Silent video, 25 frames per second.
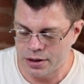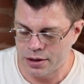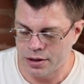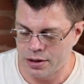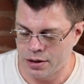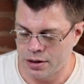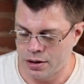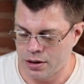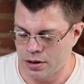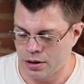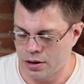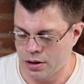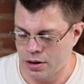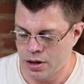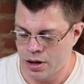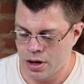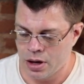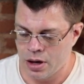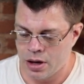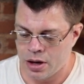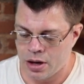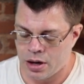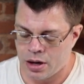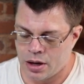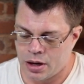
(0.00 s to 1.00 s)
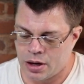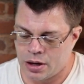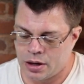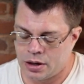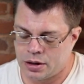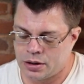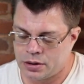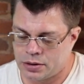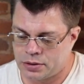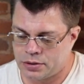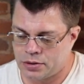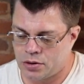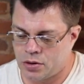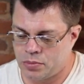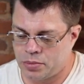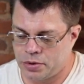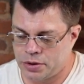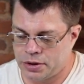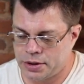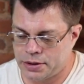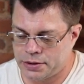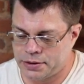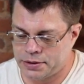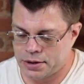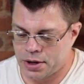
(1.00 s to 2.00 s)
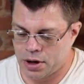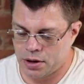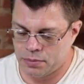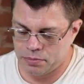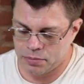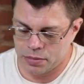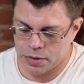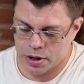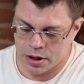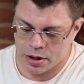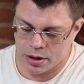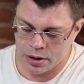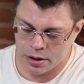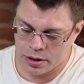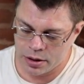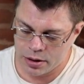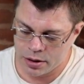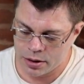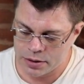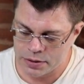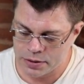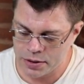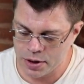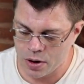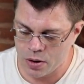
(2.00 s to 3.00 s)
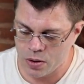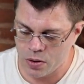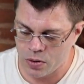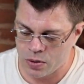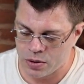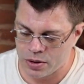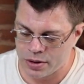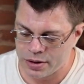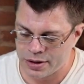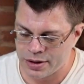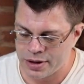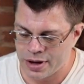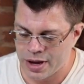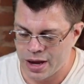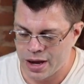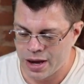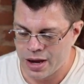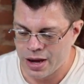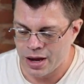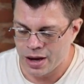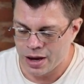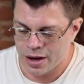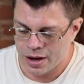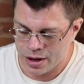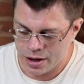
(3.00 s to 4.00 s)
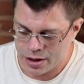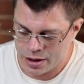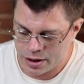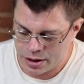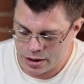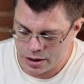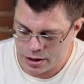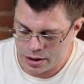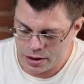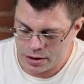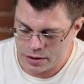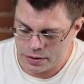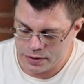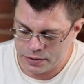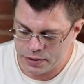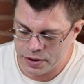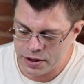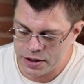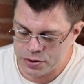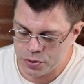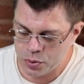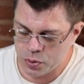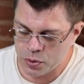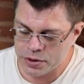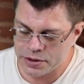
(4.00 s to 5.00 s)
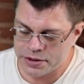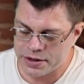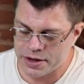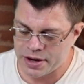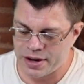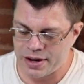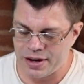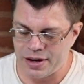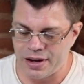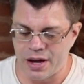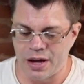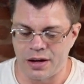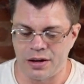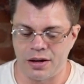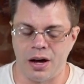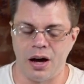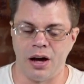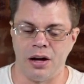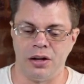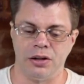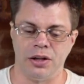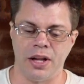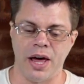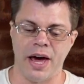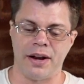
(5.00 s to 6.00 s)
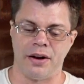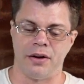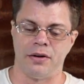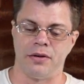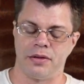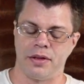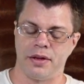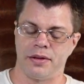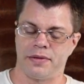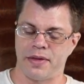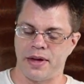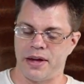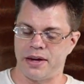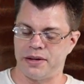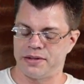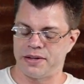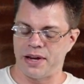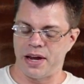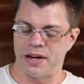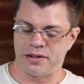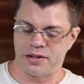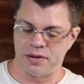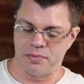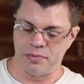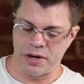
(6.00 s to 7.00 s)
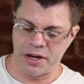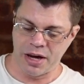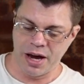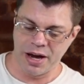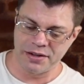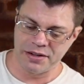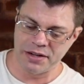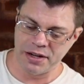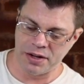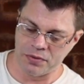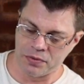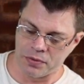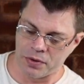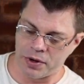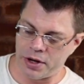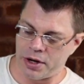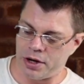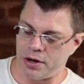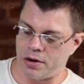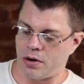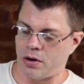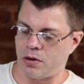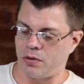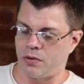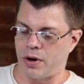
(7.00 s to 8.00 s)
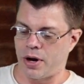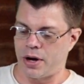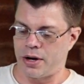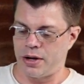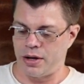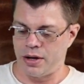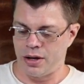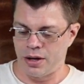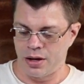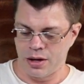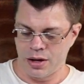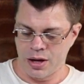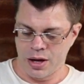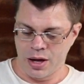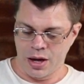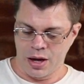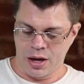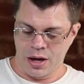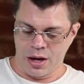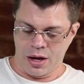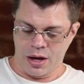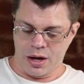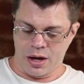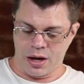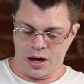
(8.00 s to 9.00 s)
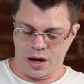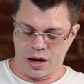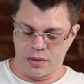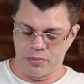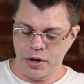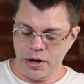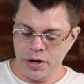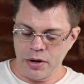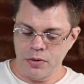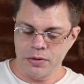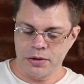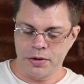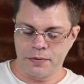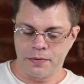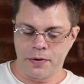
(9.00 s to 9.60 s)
let's open this up. So this was a letter that they sent to me. I did read it already, but it was a